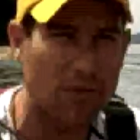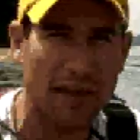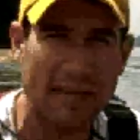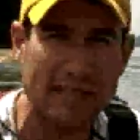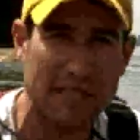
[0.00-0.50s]

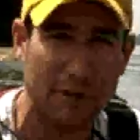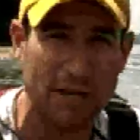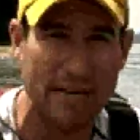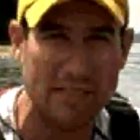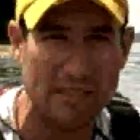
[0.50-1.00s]
things that are
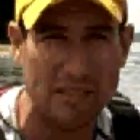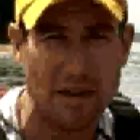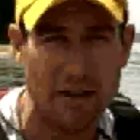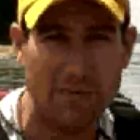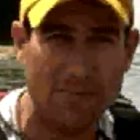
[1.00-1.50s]

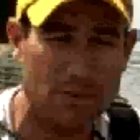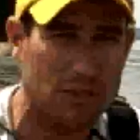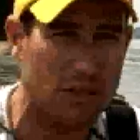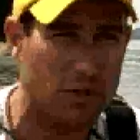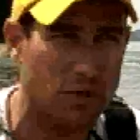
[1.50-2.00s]
necessary
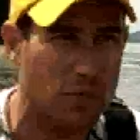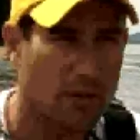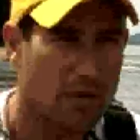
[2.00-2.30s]
to